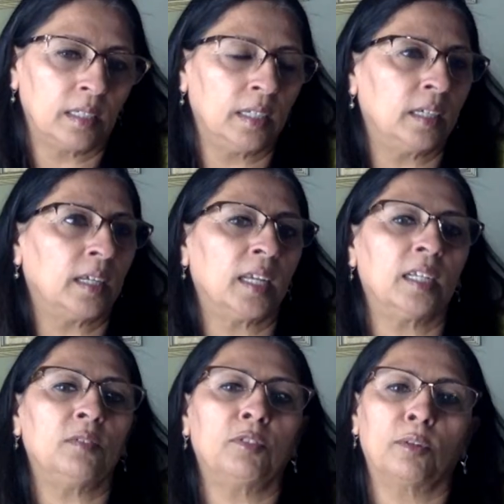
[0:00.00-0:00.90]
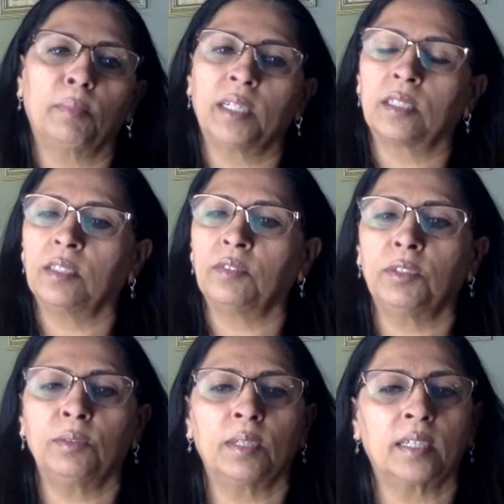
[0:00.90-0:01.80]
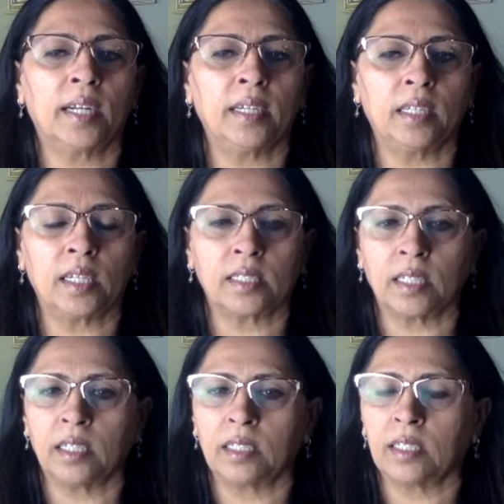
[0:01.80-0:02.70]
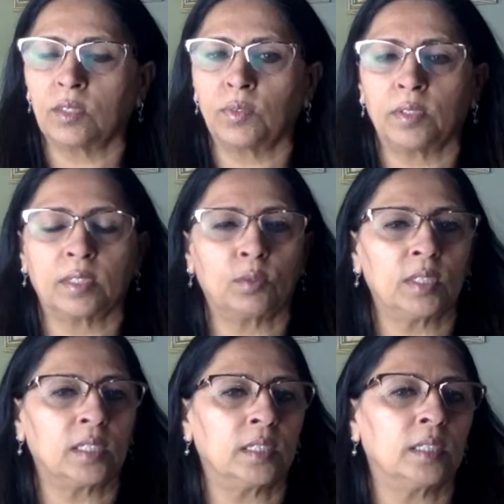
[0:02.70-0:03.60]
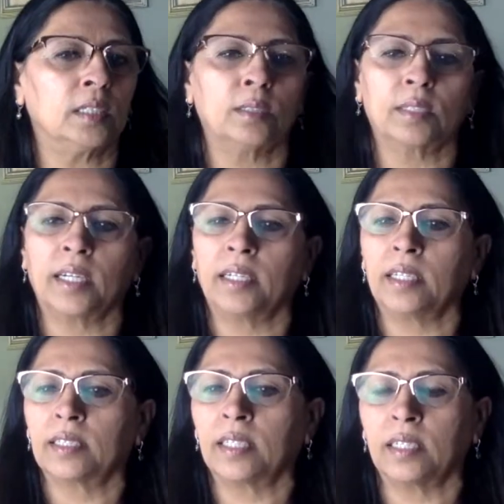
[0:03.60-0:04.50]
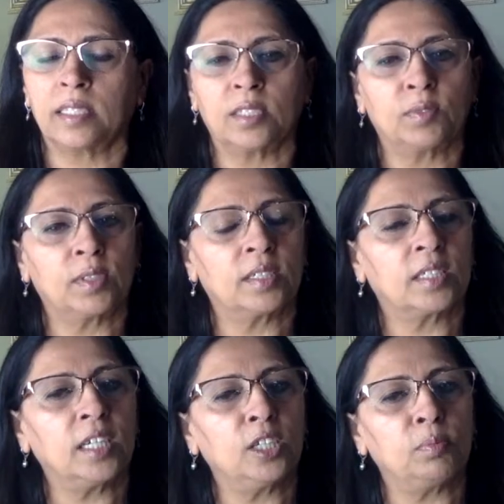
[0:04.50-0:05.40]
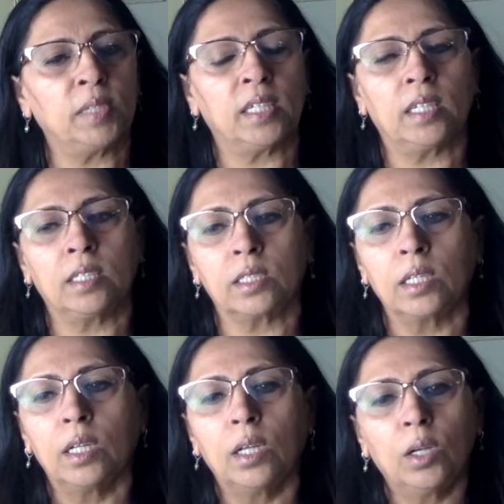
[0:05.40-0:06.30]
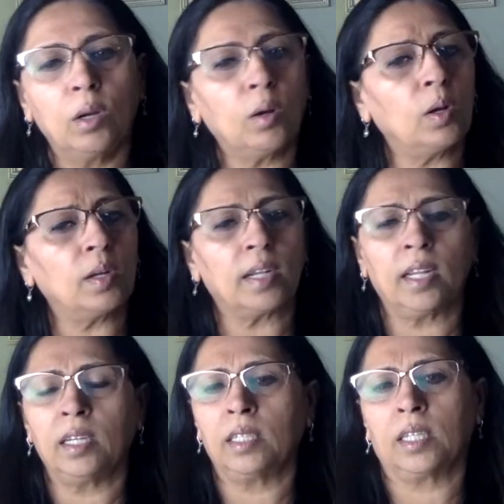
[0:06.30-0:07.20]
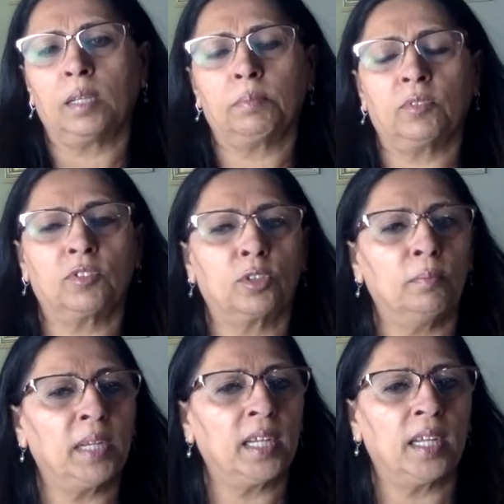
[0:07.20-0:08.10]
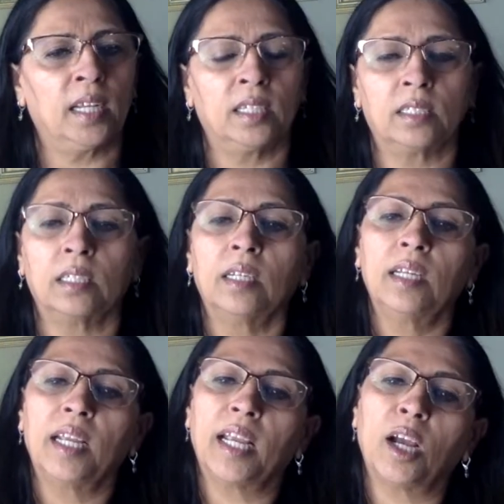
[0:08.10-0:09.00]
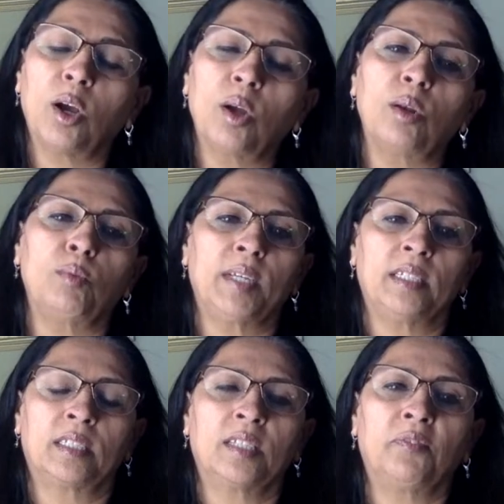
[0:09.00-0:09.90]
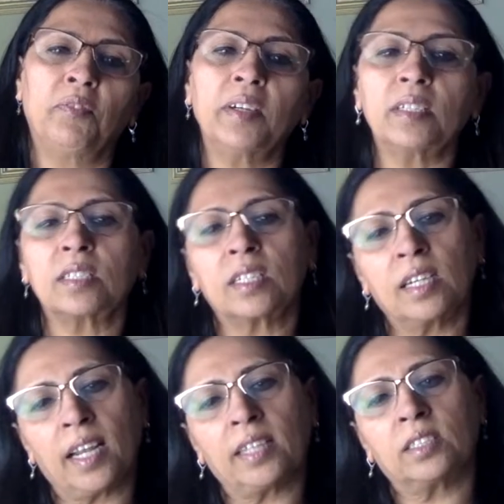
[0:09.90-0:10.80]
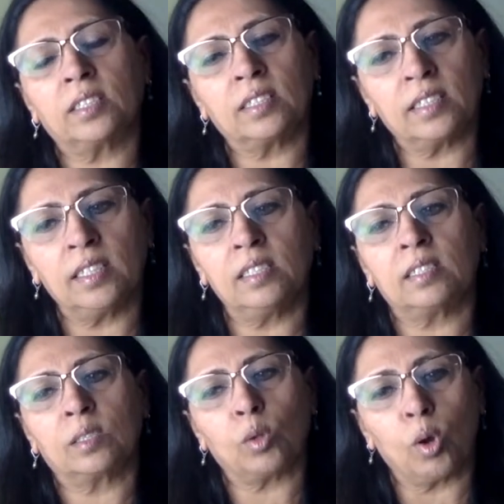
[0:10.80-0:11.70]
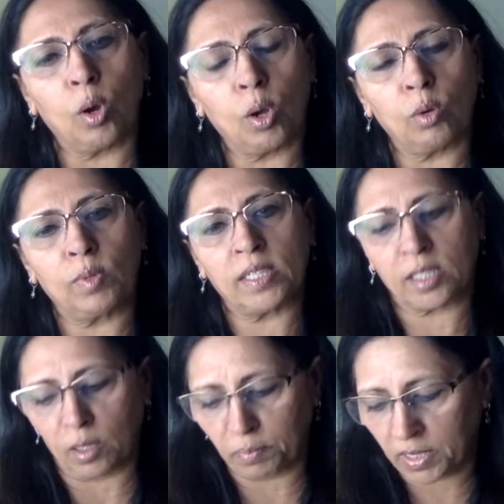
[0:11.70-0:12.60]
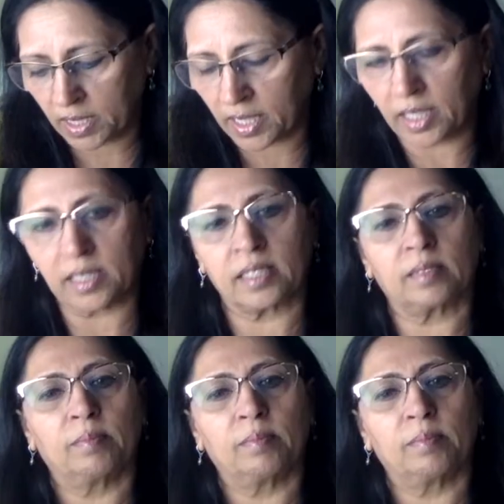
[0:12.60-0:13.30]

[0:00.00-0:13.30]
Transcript: in any format, if you are writing a sentence for a question or writing a sentence for a statement or any type of command, always the first letter is always uppercase,